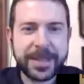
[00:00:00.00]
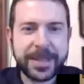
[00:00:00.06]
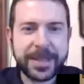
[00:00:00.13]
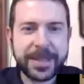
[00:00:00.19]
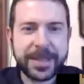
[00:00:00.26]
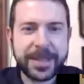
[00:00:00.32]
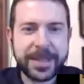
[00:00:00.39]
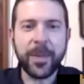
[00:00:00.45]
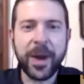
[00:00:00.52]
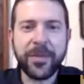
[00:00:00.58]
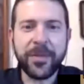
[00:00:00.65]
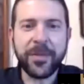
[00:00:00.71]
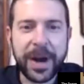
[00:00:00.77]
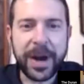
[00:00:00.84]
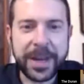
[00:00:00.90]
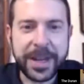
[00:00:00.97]
welcome
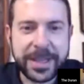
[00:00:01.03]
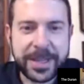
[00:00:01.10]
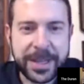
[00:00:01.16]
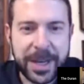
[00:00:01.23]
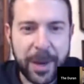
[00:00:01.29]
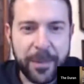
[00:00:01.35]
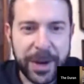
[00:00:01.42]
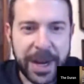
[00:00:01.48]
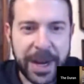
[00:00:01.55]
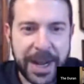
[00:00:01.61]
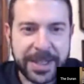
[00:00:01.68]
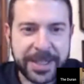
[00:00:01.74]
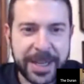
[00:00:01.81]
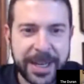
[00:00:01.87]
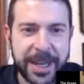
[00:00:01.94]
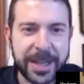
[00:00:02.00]
everybody to number
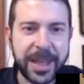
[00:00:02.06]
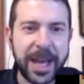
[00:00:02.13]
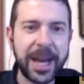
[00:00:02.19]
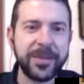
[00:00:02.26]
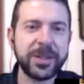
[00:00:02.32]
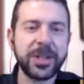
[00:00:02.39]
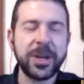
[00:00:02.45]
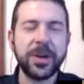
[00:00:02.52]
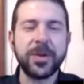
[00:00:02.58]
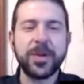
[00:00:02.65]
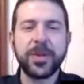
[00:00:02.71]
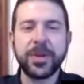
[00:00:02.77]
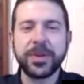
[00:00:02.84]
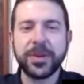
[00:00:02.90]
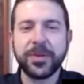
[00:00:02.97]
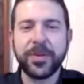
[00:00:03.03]
19 live show,
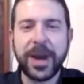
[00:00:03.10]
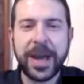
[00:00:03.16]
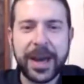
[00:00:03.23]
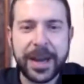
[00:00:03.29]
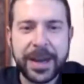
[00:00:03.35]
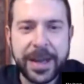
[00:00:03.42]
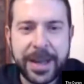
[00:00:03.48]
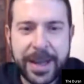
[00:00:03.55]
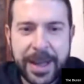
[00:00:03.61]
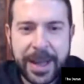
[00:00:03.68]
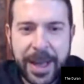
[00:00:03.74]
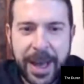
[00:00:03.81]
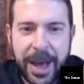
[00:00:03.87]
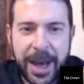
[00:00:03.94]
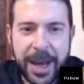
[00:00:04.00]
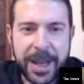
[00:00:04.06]
The Duran.
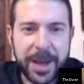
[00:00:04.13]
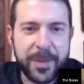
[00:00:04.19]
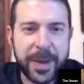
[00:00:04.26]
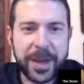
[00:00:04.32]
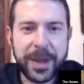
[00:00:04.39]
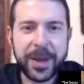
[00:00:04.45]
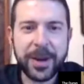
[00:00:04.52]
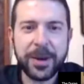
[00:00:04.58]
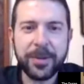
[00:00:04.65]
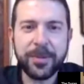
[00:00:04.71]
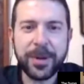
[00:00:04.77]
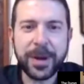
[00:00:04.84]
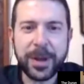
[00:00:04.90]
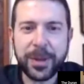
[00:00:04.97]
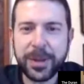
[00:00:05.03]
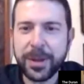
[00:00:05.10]
I am here
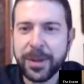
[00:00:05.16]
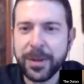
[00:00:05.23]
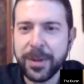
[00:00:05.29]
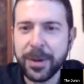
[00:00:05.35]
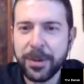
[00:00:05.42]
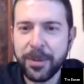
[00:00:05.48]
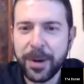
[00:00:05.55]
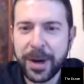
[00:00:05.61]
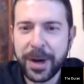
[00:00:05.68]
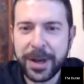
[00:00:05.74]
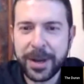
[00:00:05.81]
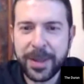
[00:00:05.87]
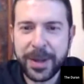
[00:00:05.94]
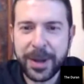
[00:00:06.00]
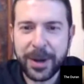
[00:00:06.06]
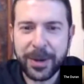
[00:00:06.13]
with the one,
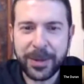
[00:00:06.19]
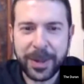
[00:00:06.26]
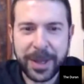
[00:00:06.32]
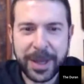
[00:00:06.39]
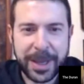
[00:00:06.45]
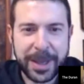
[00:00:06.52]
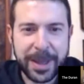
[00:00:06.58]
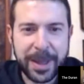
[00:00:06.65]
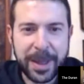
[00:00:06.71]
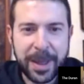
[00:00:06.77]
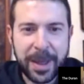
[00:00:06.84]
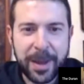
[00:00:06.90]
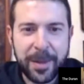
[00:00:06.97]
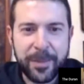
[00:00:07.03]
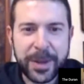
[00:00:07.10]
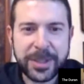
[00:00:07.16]
the only,
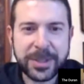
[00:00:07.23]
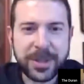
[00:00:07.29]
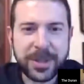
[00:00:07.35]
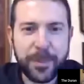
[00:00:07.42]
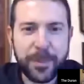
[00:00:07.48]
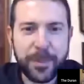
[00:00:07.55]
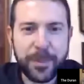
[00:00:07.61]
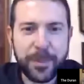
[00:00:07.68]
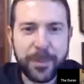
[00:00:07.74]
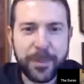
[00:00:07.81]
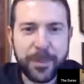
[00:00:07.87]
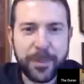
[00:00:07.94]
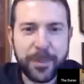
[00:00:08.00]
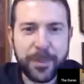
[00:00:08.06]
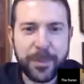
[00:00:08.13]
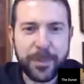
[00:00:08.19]
Mr. Peter
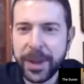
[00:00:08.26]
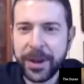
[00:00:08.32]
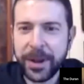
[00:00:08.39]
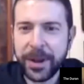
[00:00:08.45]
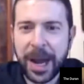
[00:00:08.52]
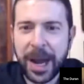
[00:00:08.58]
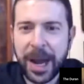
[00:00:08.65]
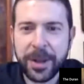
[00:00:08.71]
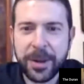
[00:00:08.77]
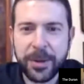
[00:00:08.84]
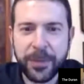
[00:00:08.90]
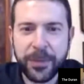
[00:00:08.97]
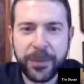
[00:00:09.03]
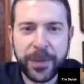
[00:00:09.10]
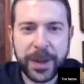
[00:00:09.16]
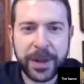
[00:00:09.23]
Lavelle. Peter, how are you
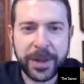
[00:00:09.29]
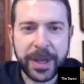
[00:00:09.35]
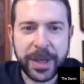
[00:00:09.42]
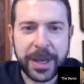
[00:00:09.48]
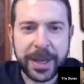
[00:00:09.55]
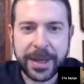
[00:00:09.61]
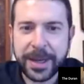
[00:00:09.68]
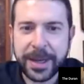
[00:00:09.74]
feeling?